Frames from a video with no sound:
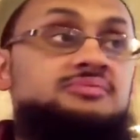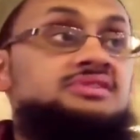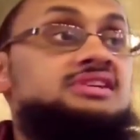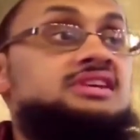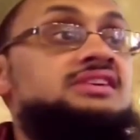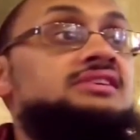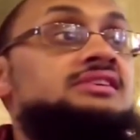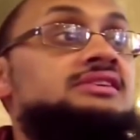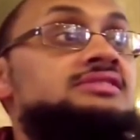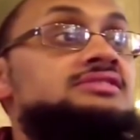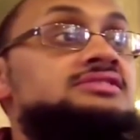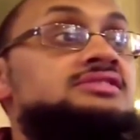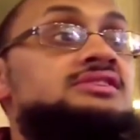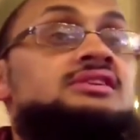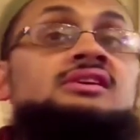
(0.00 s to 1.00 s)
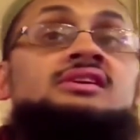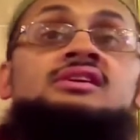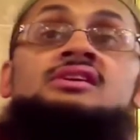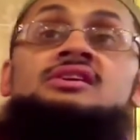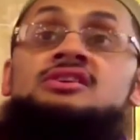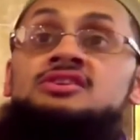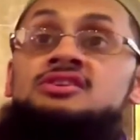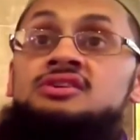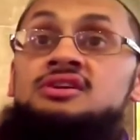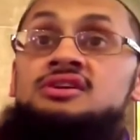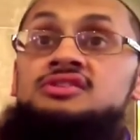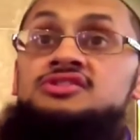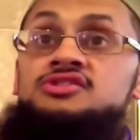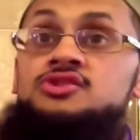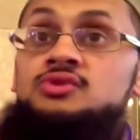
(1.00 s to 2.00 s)
particulars
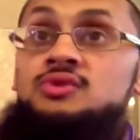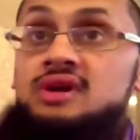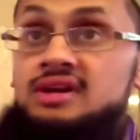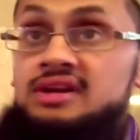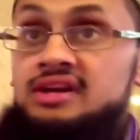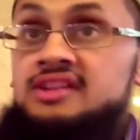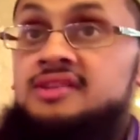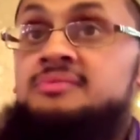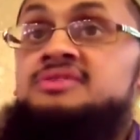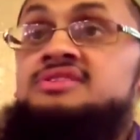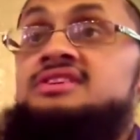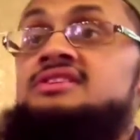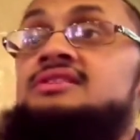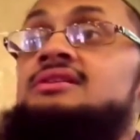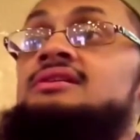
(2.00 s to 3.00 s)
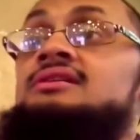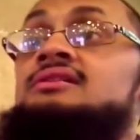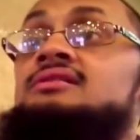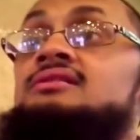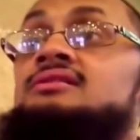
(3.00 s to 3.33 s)
to another particular,